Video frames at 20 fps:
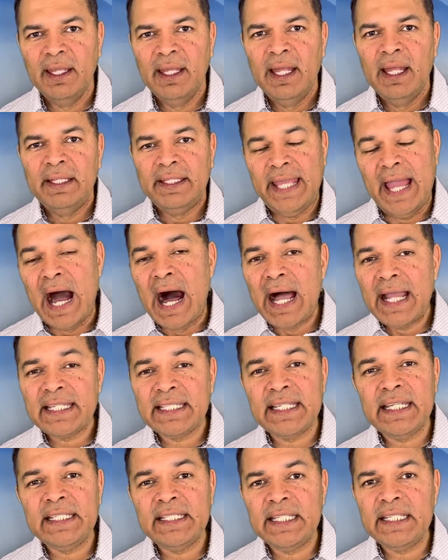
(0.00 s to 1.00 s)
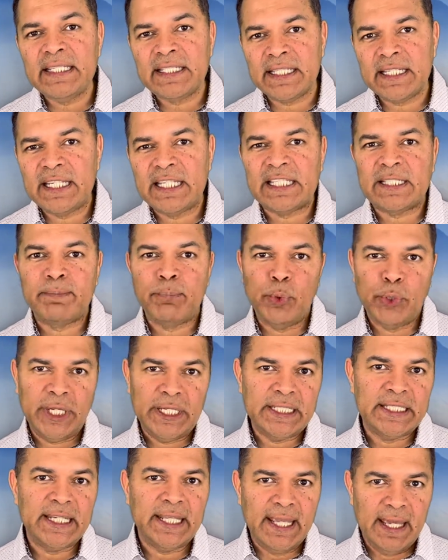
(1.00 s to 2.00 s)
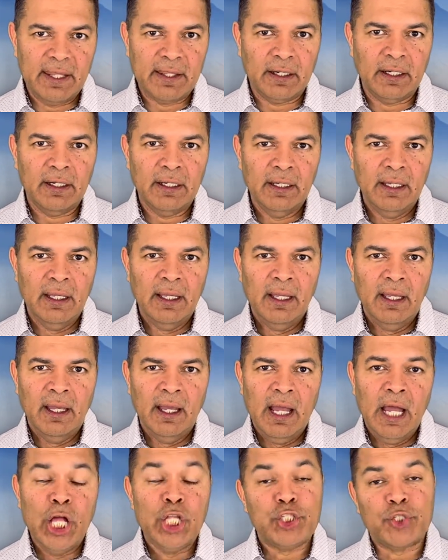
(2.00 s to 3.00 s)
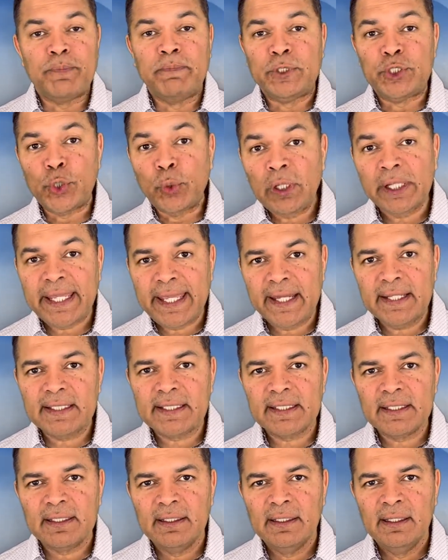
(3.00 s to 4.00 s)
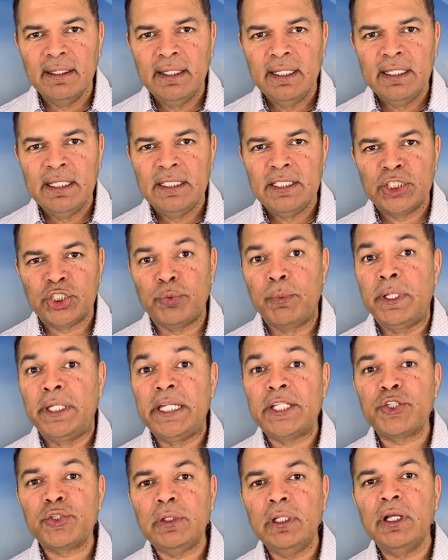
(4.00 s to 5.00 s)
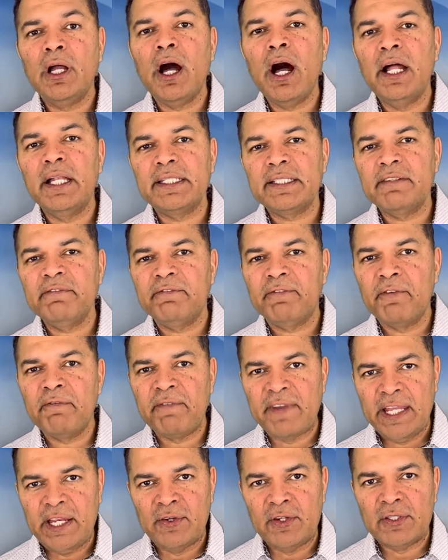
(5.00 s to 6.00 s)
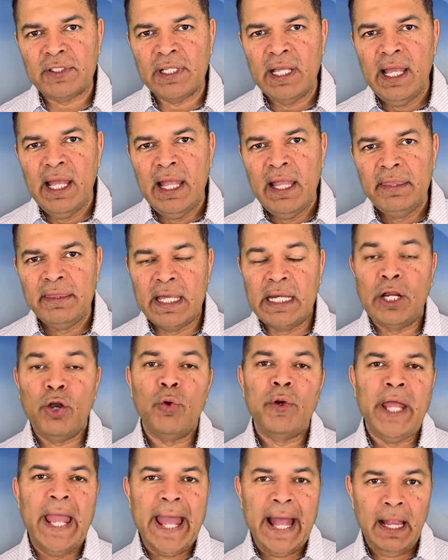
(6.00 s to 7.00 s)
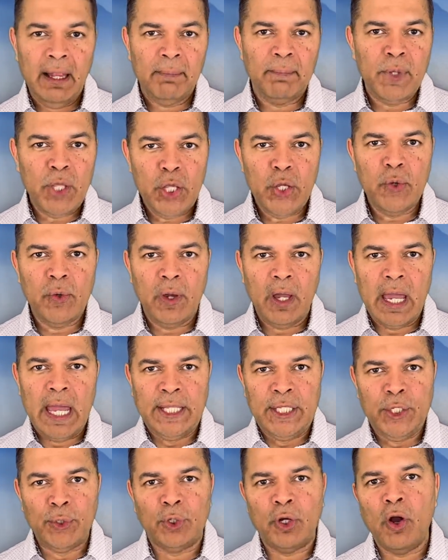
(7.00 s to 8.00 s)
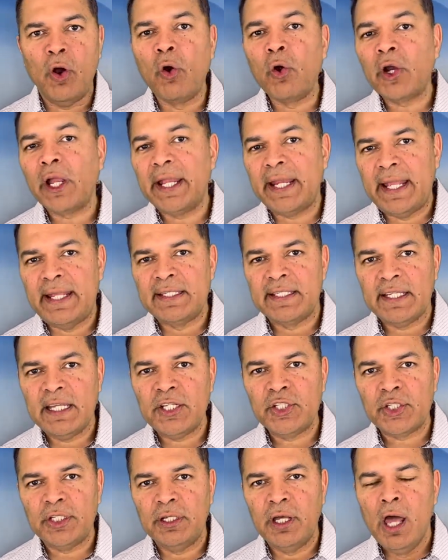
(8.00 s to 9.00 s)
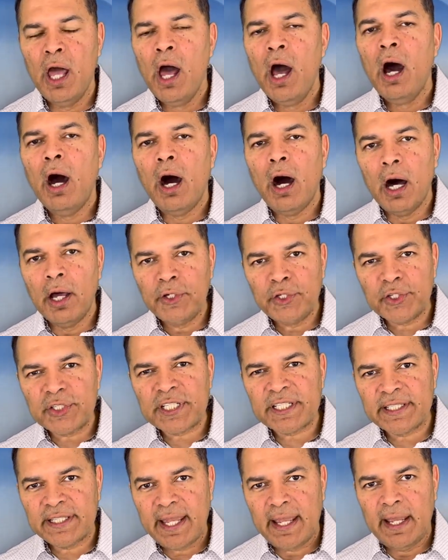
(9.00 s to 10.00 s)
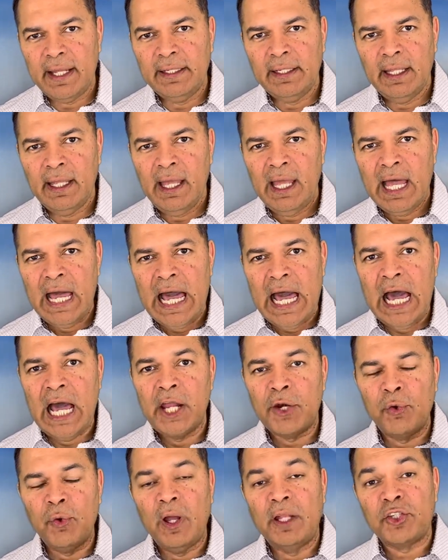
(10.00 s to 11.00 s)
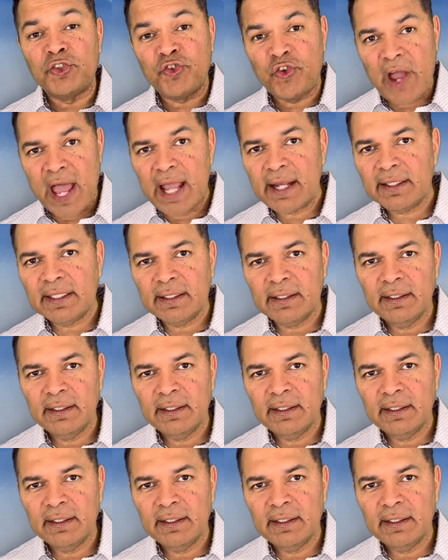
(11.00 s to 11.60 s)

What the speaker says: the ICTC is putting together some toolkits, some additional content for videos that are going to help you and your organization understand how to attract,